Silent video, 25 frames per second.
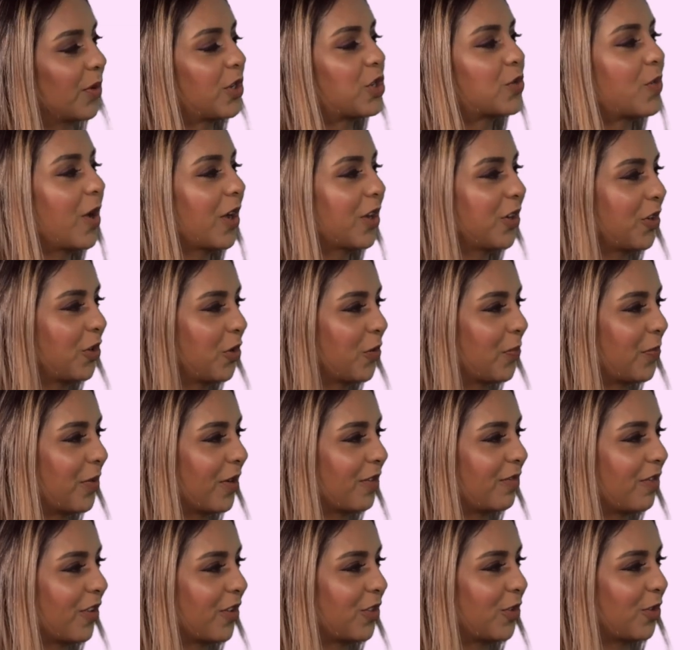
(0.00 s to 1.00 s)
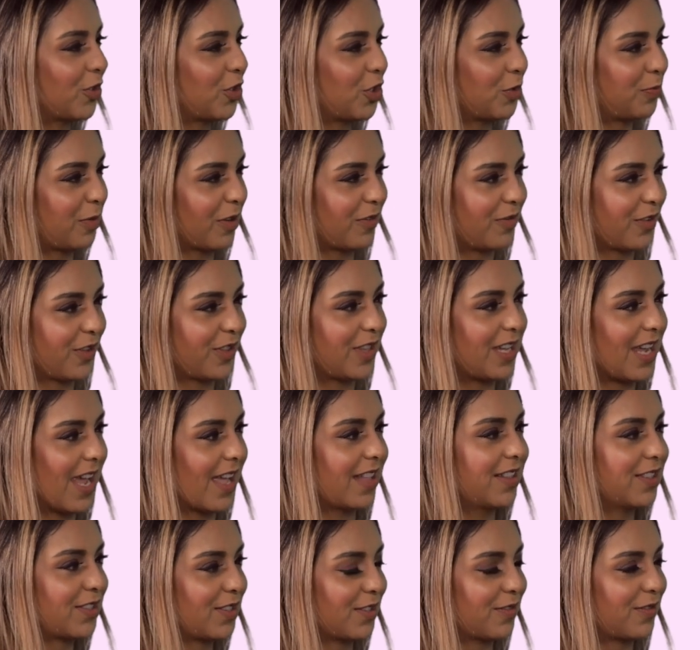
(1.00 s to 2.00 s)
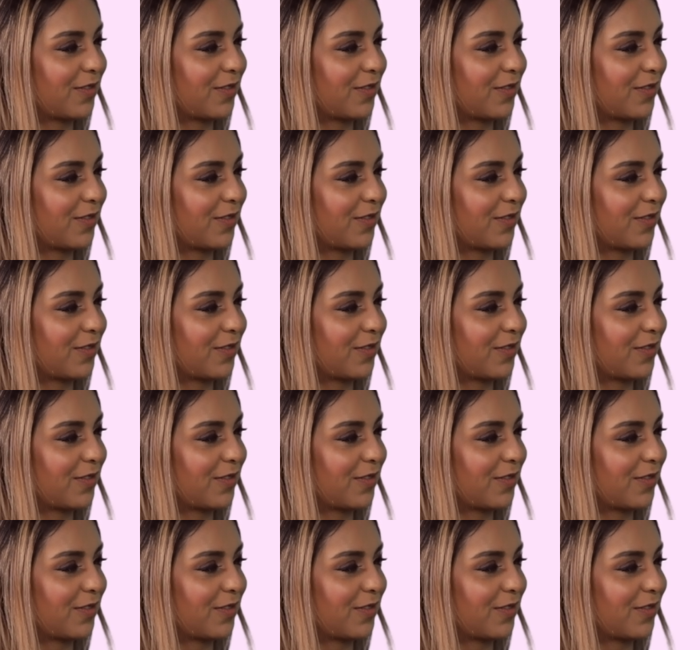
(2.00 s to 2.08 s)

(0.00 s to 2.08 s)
Which one do you prefer, though? Do you prefer the ends